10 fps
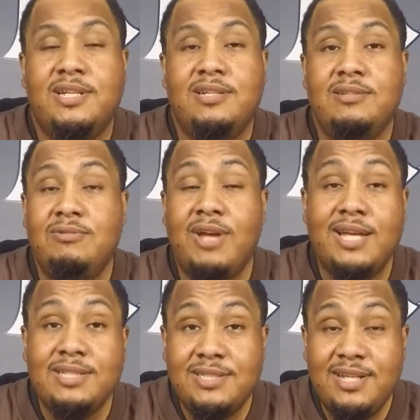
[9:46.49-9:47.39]
You guys
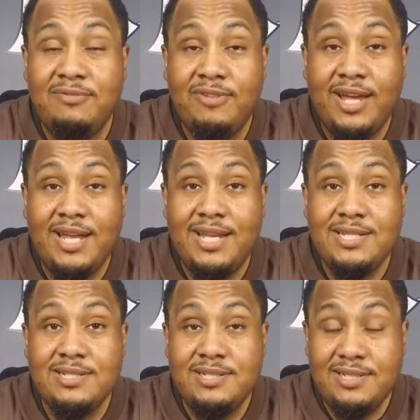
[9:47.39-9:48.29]
out there in Fat Guy
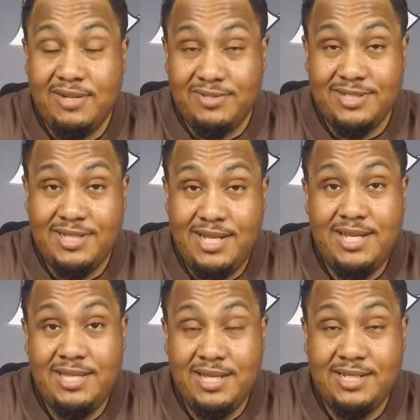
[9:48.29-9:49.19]
Nation, if there's
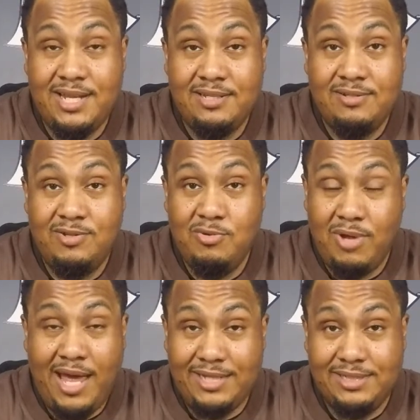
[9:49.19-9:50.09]
anything that you
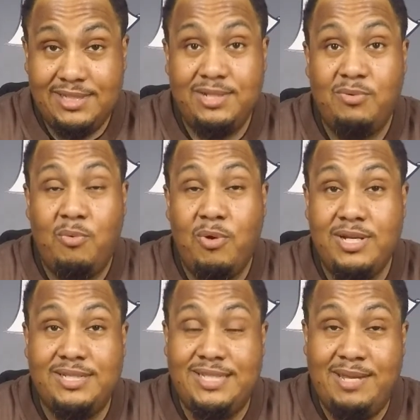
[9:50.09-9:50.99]
actually want to
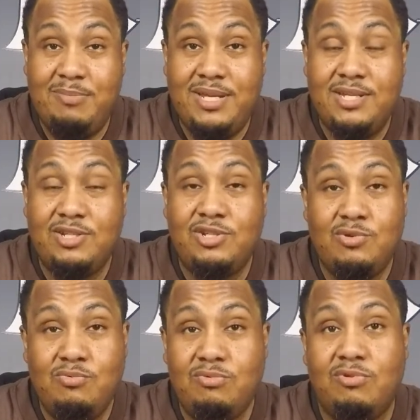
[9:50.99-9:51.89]
see me shoot